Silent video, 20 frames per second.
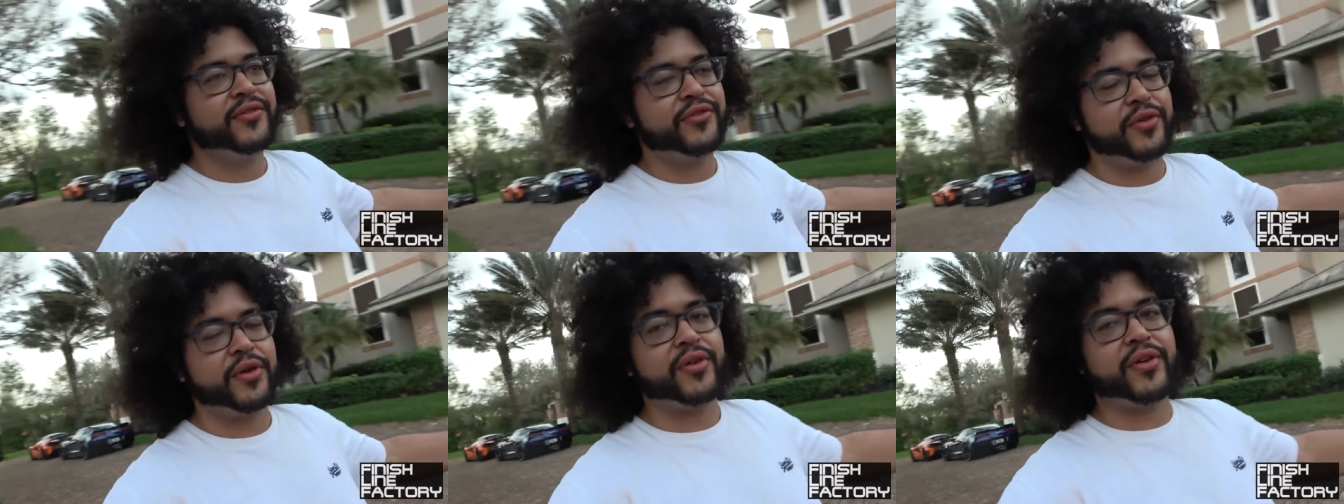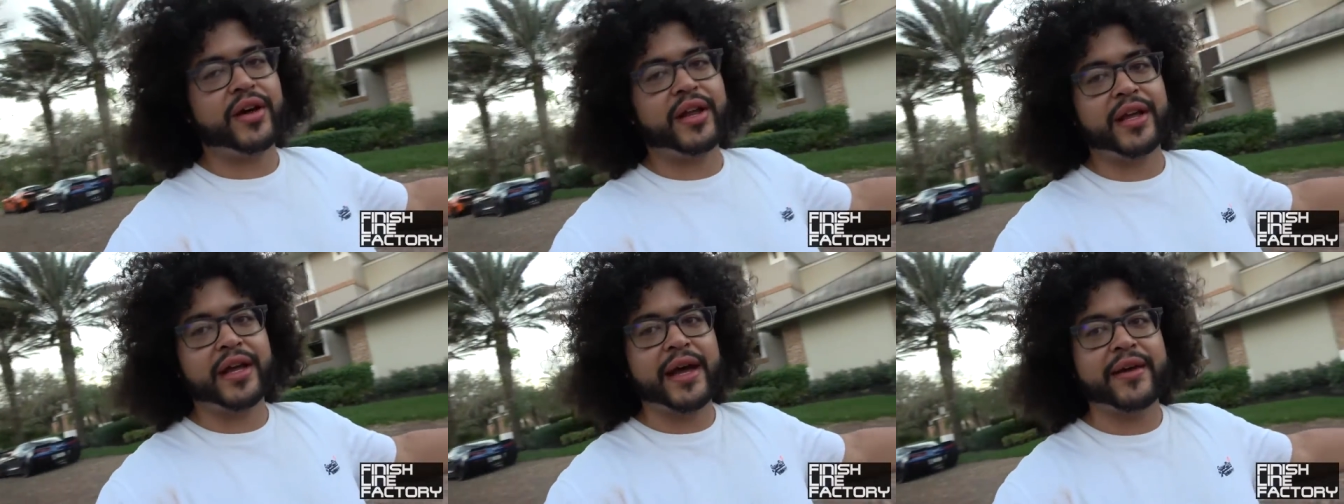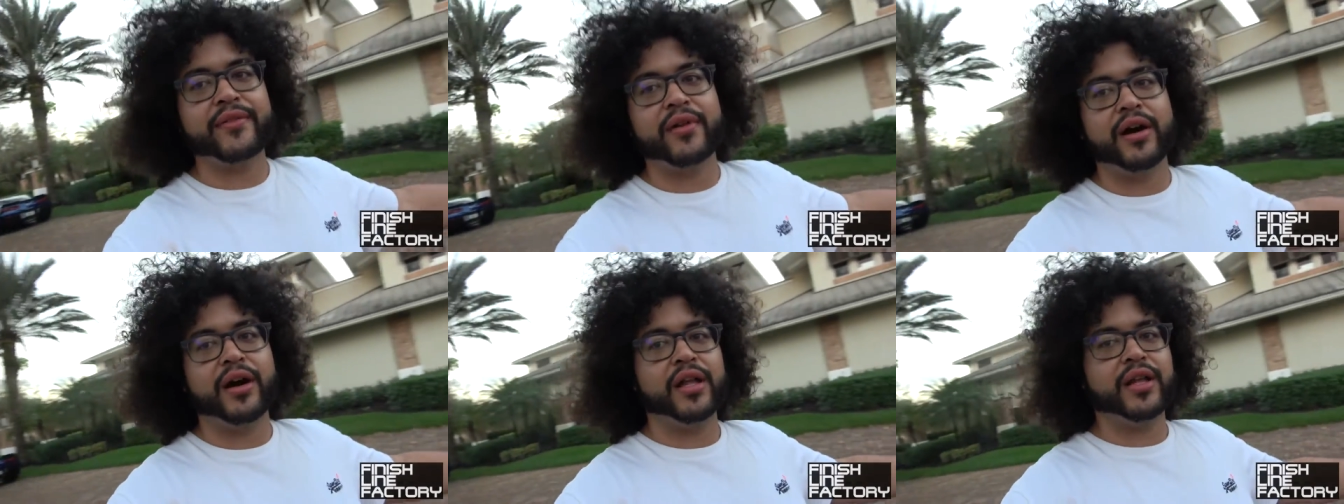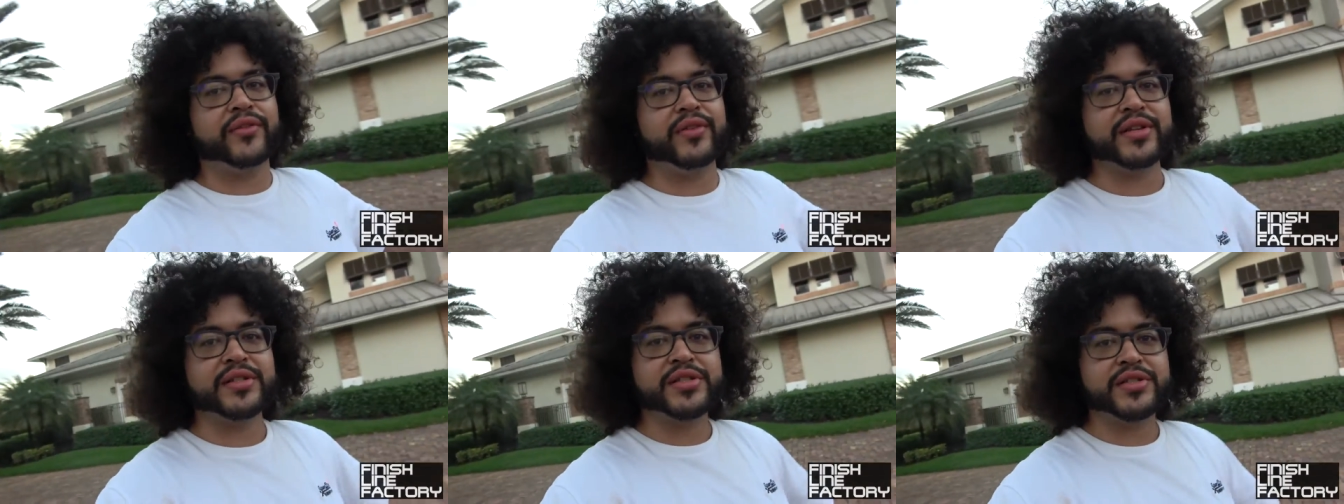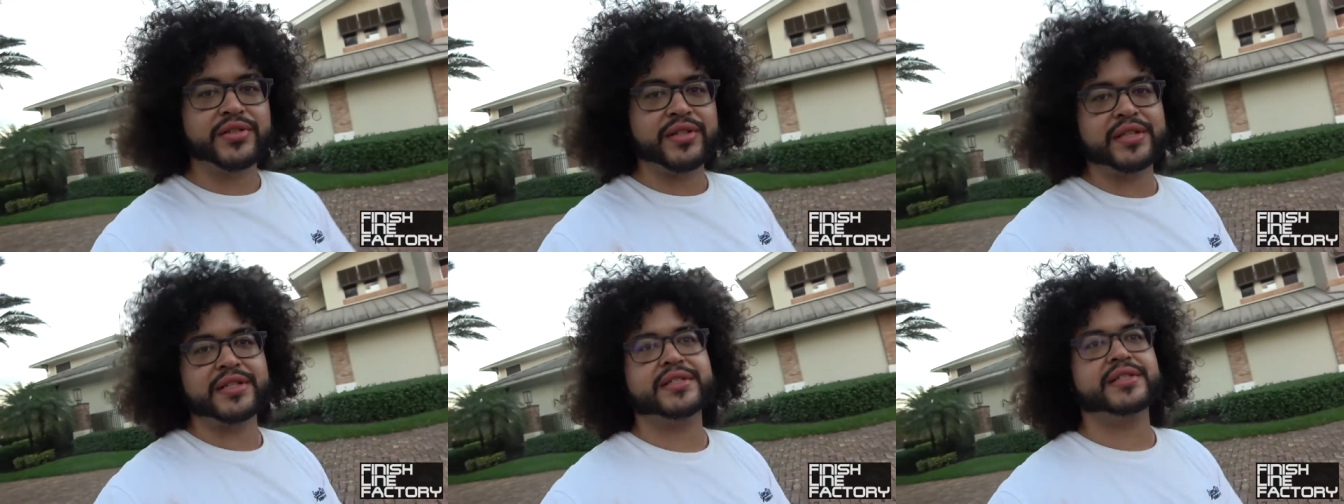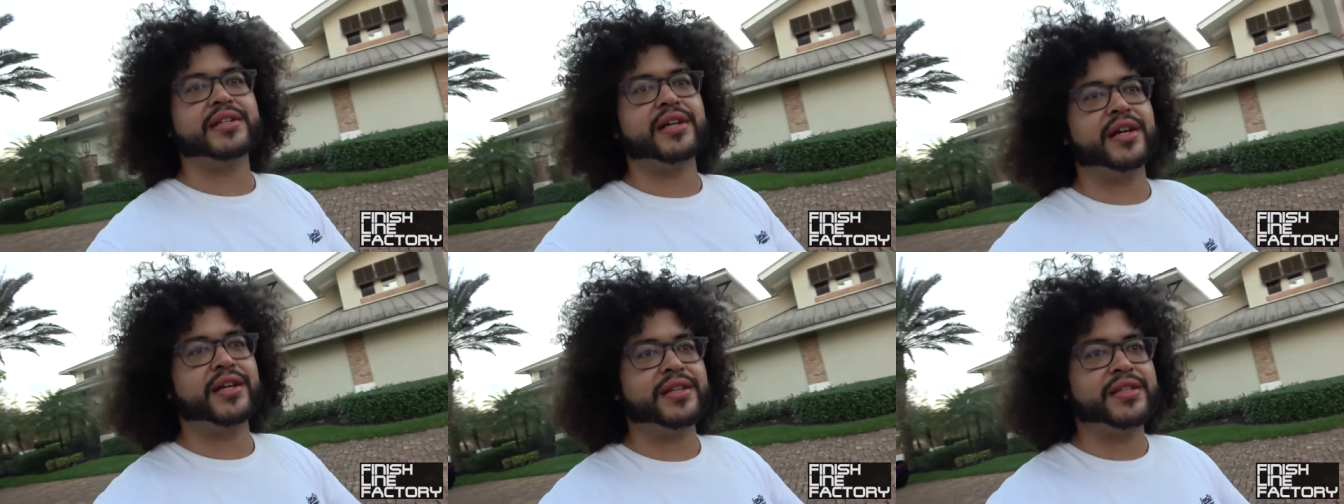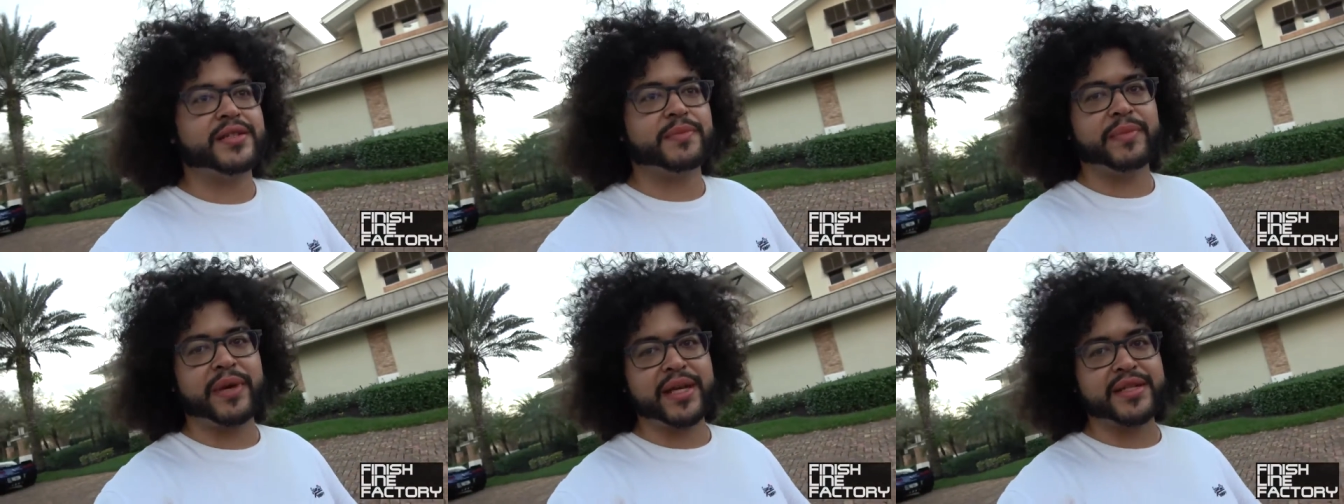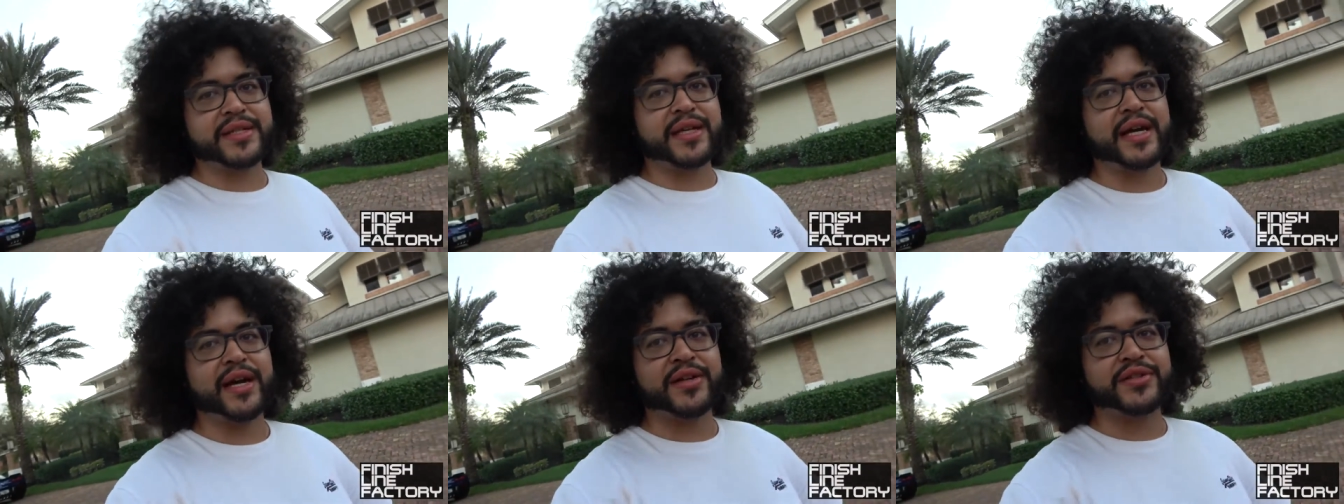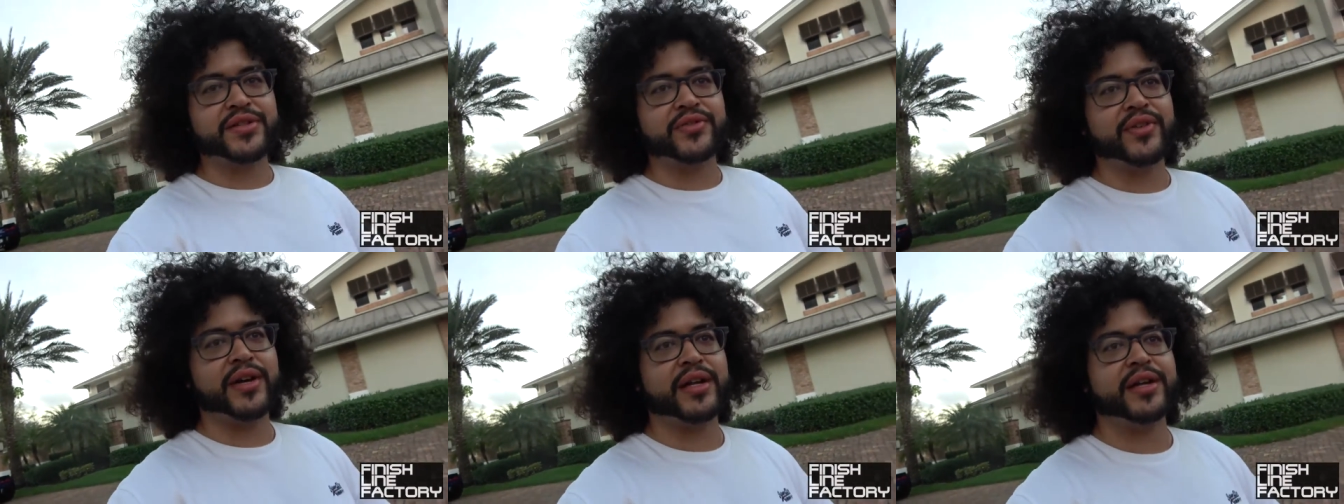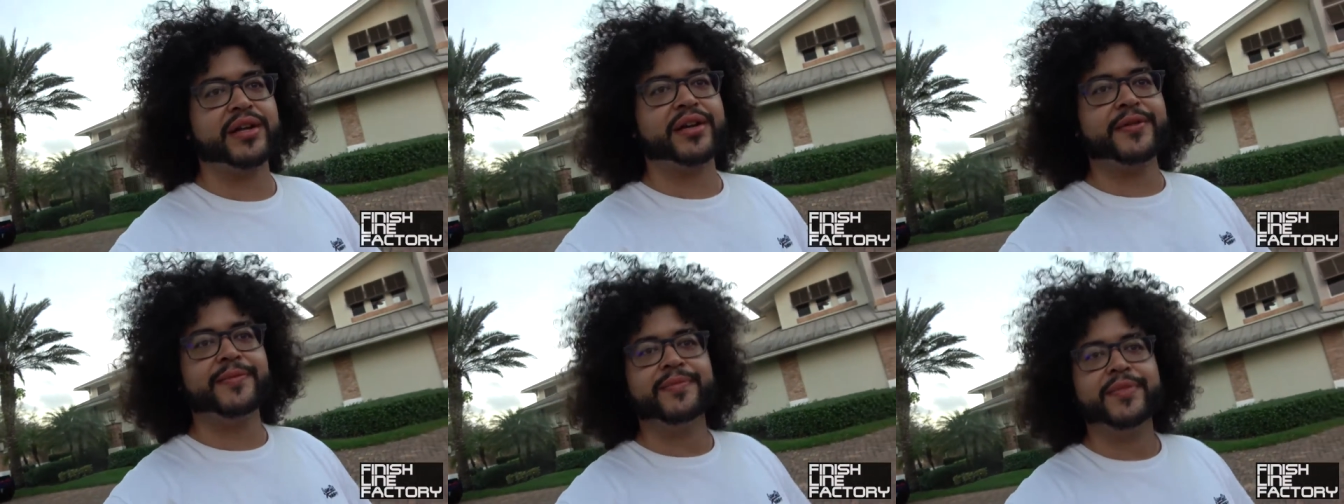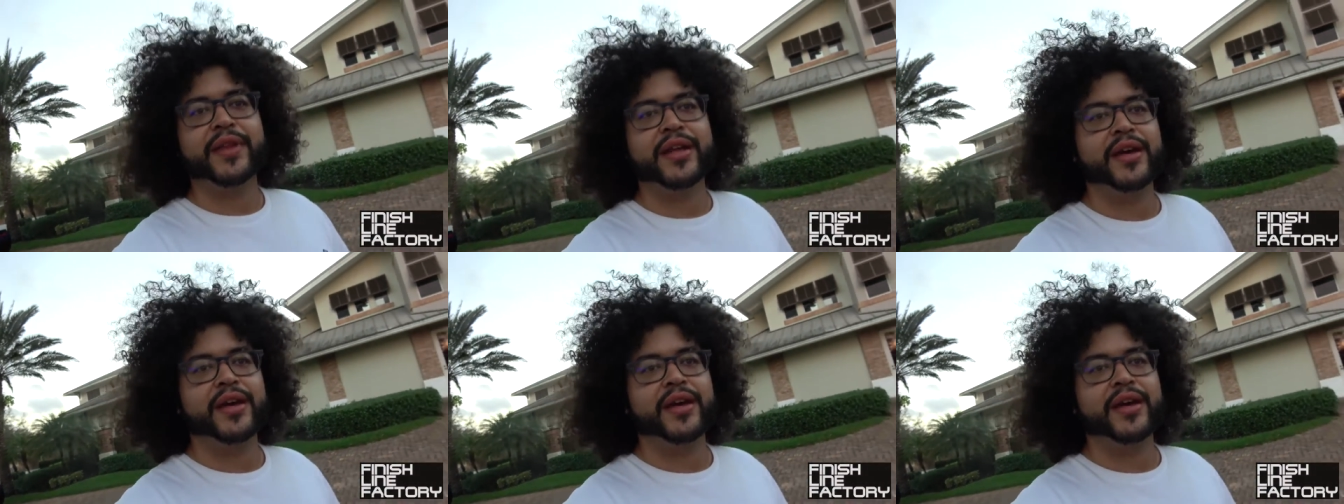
for inviting all of us to this uh, this amazing house you've got here.